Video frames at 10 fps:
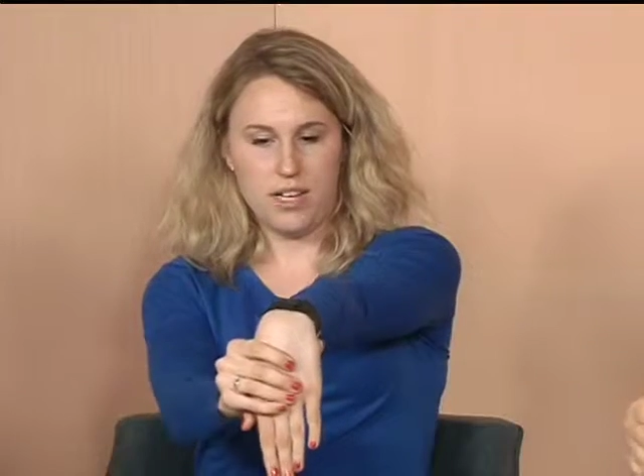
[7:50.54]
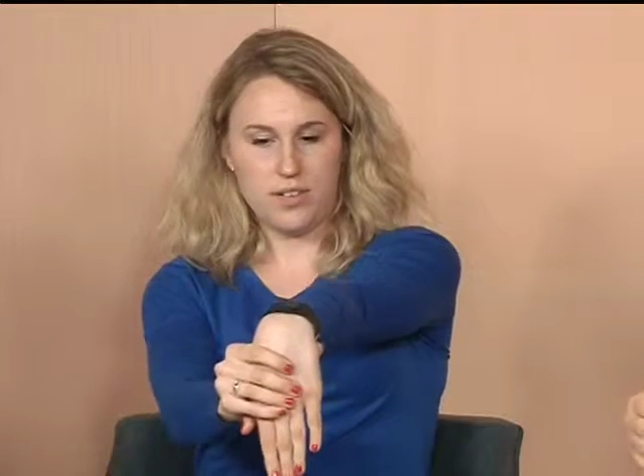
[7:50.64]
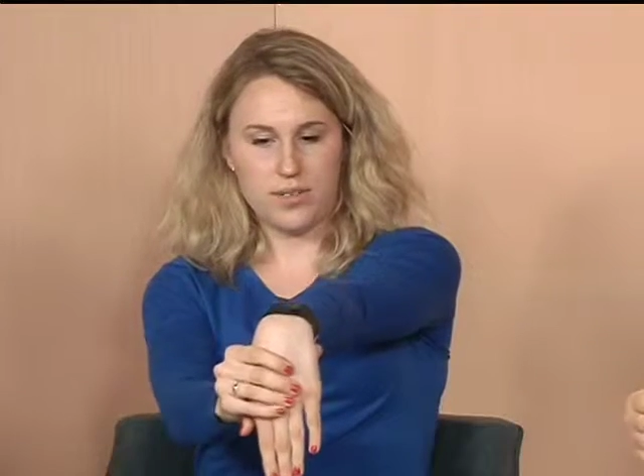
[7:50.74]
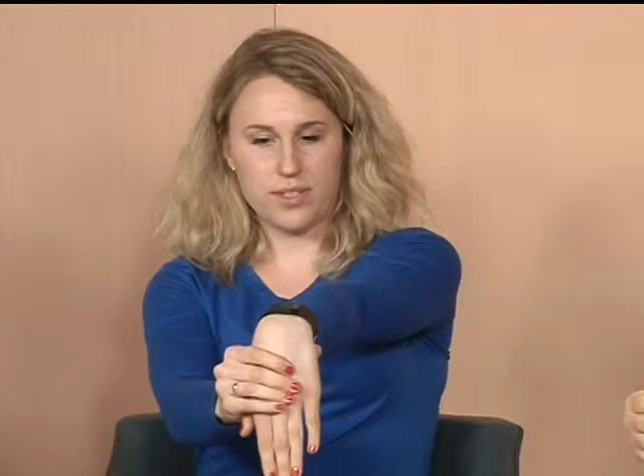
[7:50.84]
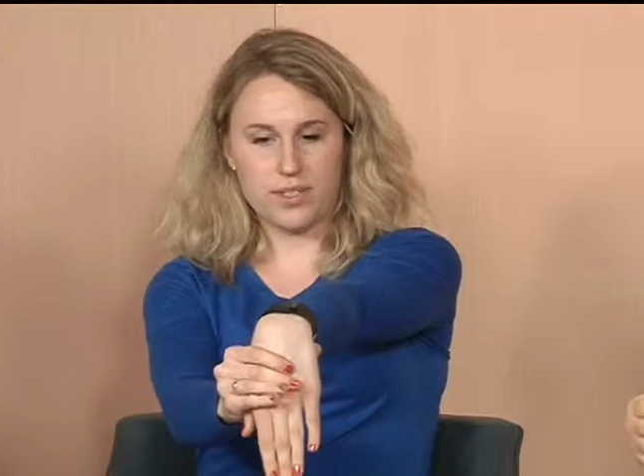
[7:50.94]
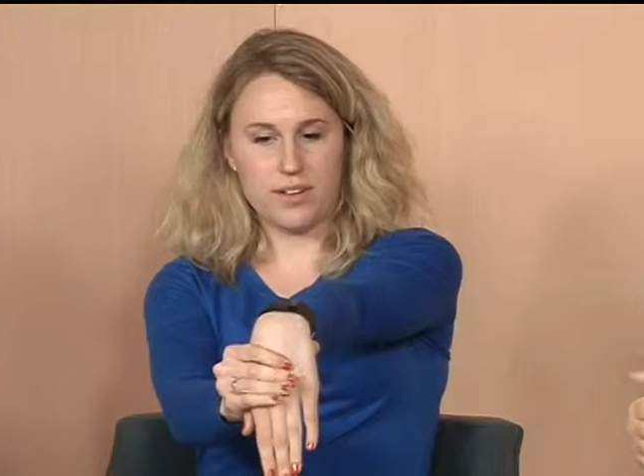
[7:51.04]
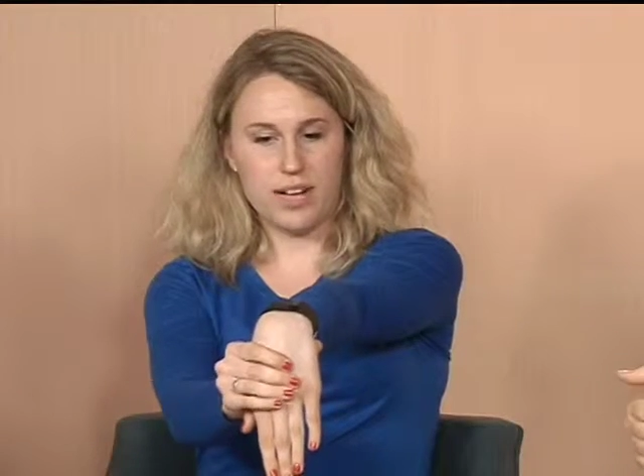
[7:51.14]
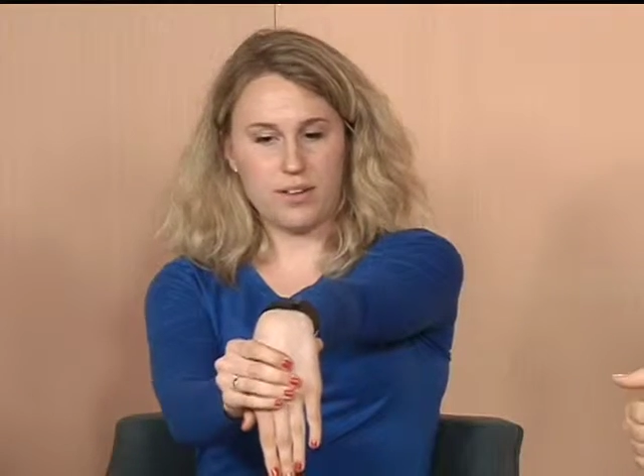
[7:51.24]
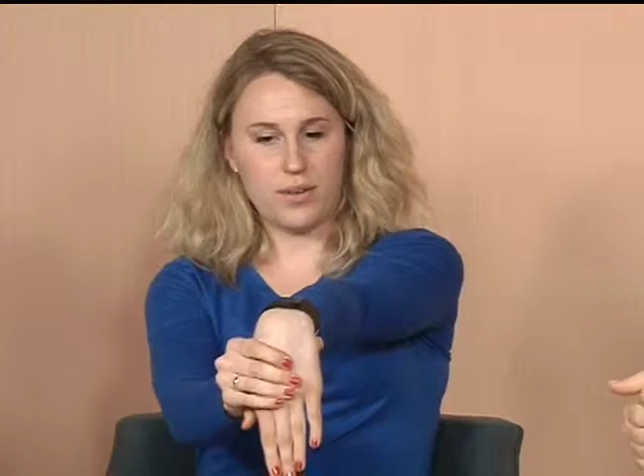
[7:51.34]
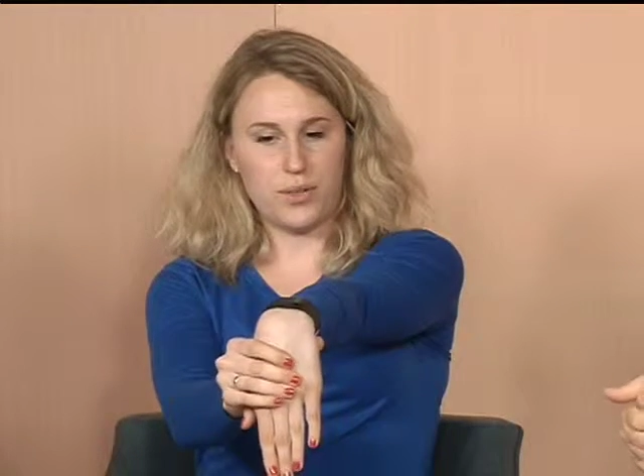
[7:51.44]
towards the
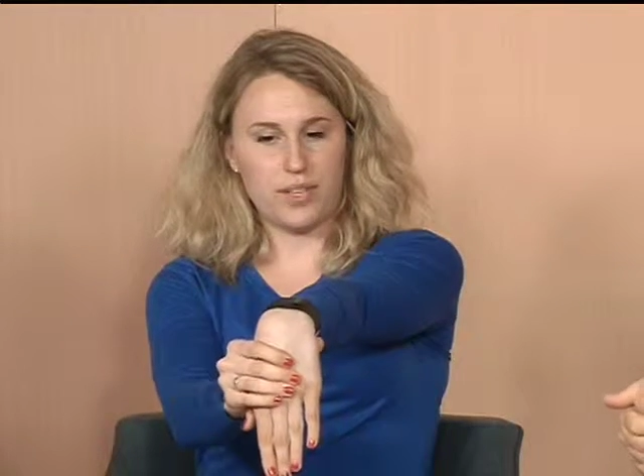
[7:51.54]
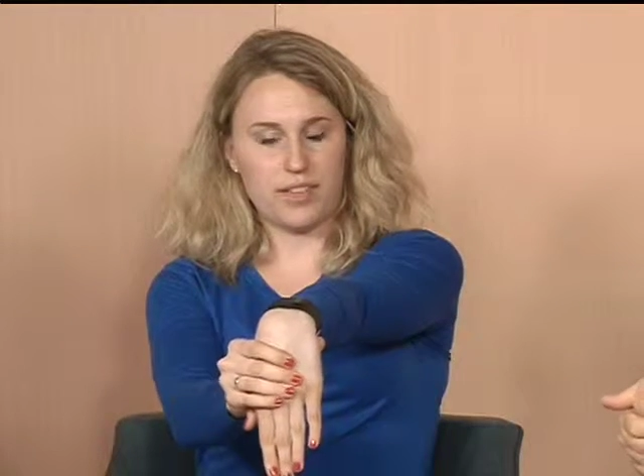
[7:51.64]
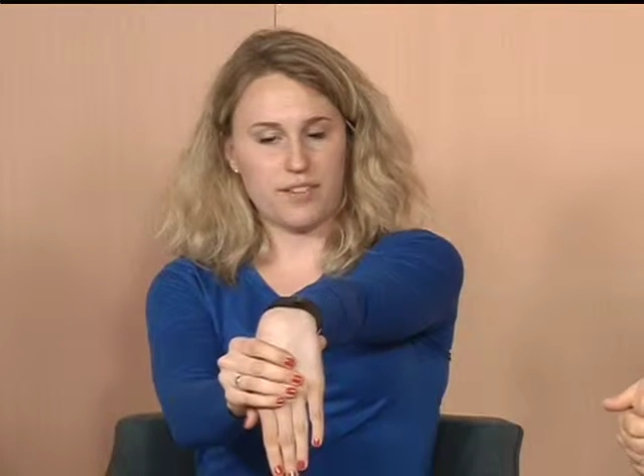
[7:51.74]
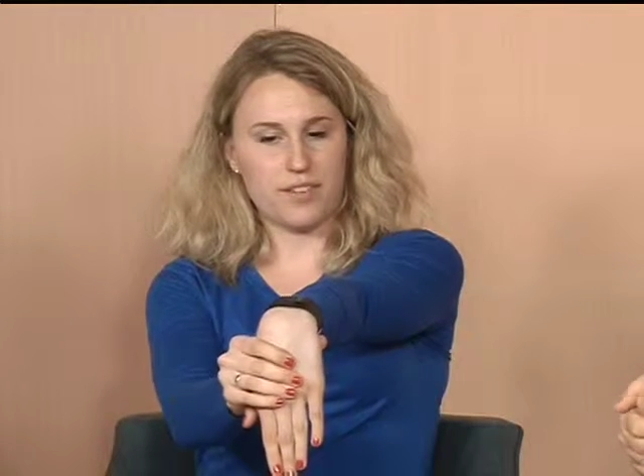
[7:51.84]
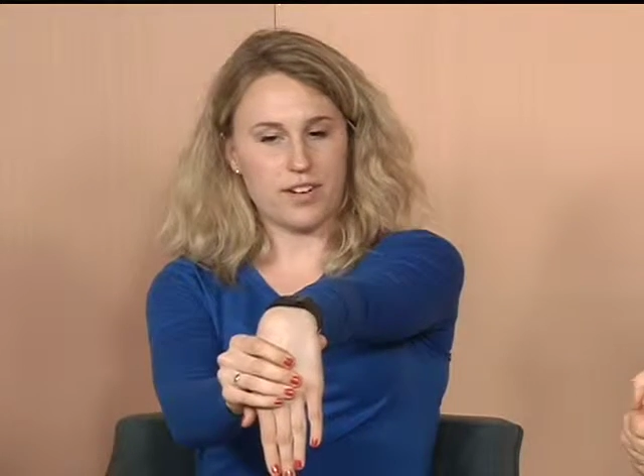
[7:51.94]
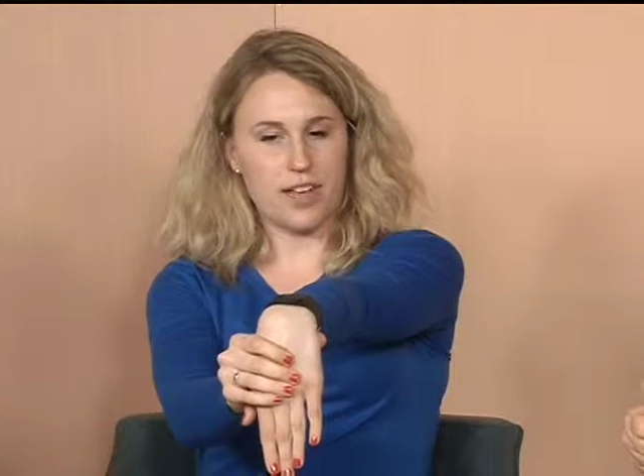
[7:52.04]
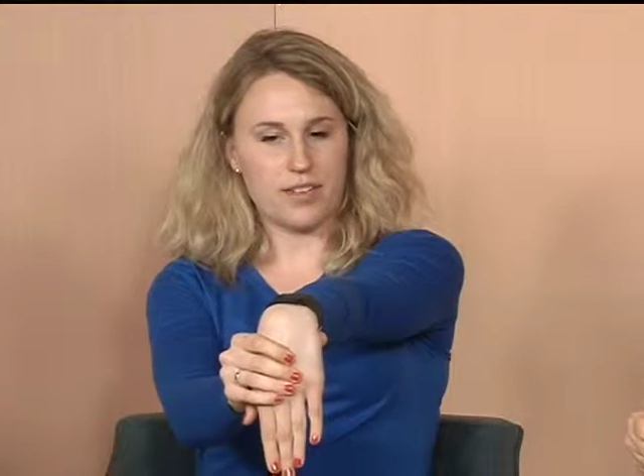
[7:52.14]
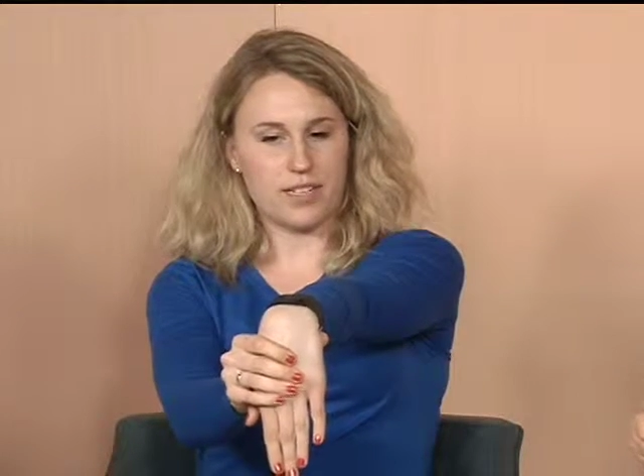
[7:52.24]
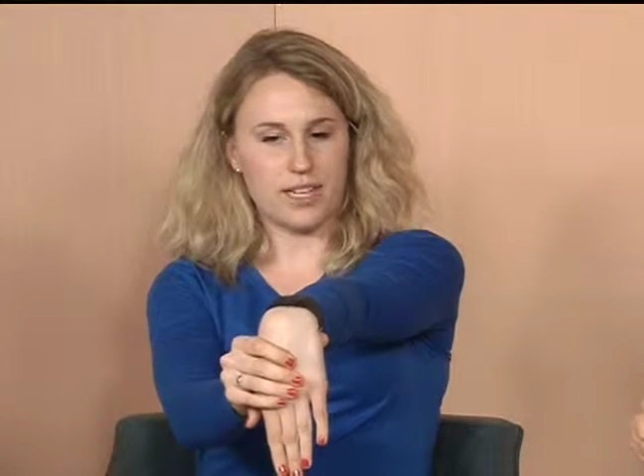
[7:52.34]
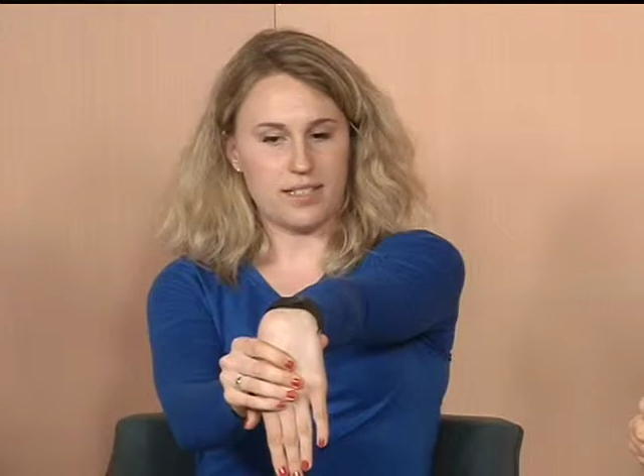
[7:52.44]
ground and hold it there for
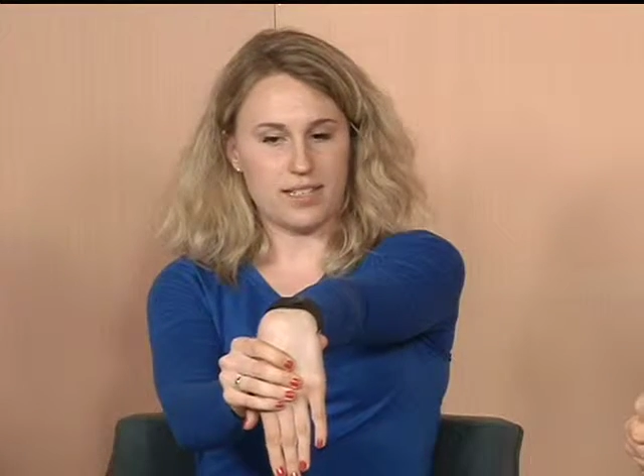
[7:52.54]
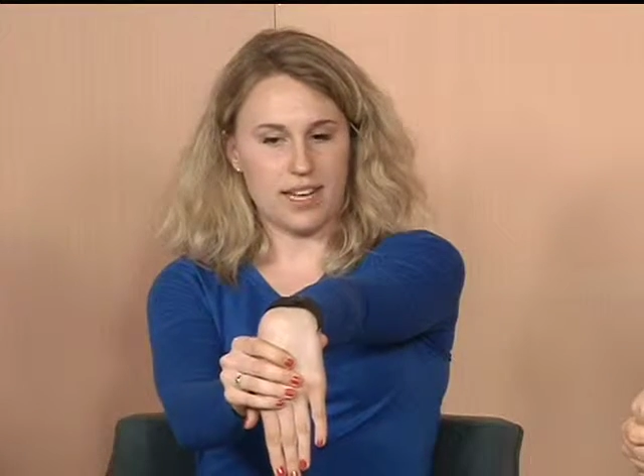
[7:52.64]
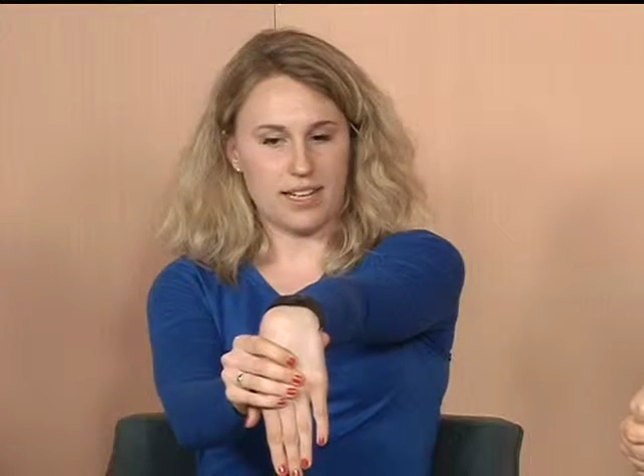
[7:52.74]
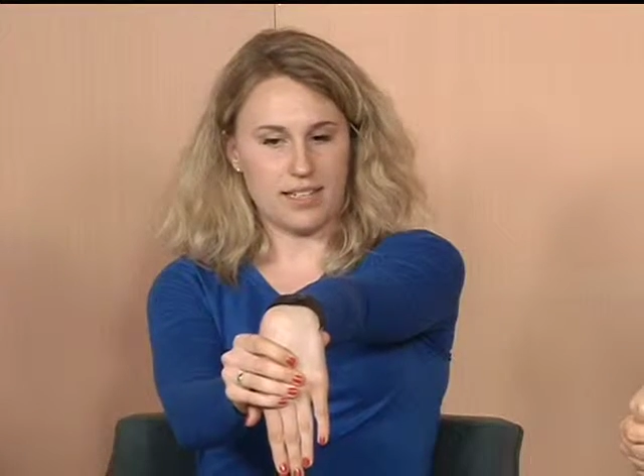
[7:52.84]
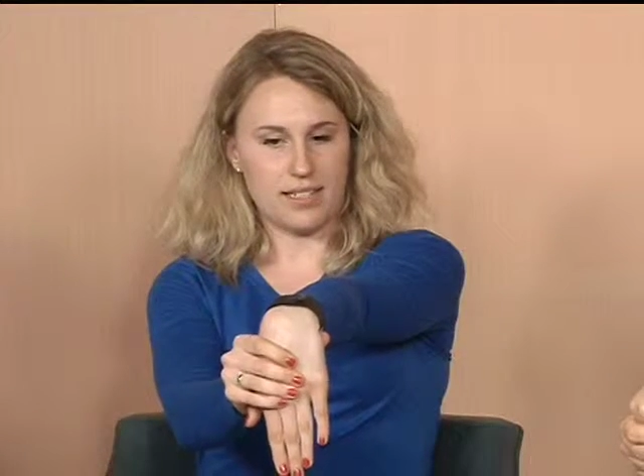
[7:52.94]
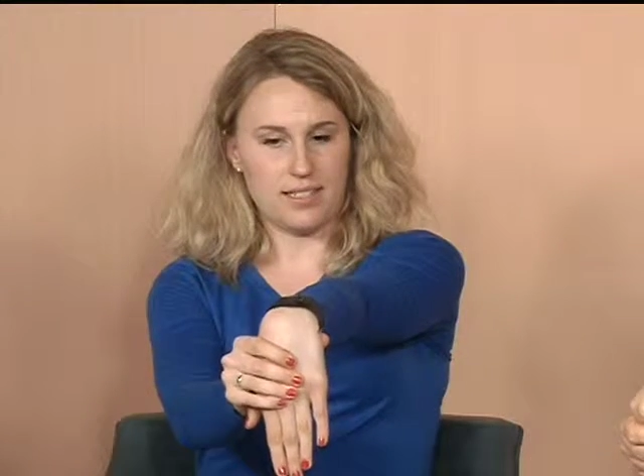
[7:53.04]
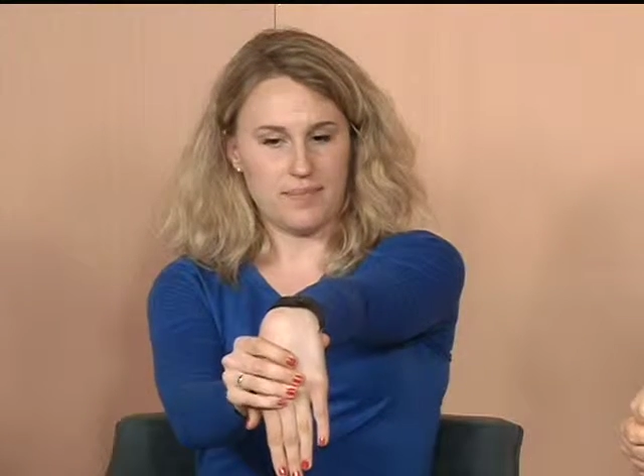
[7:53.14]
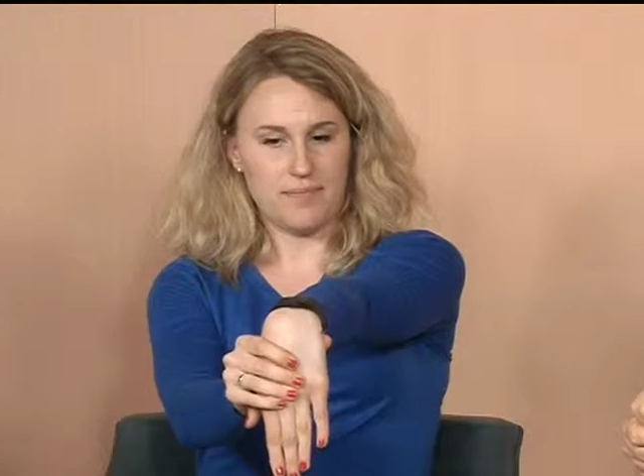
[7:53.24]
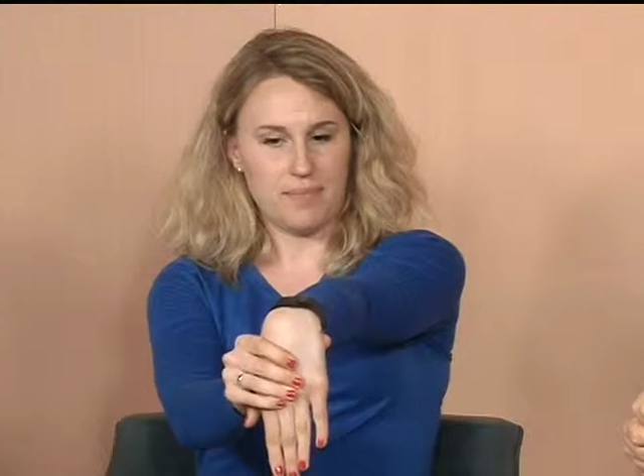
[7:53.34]
another 10 seconds.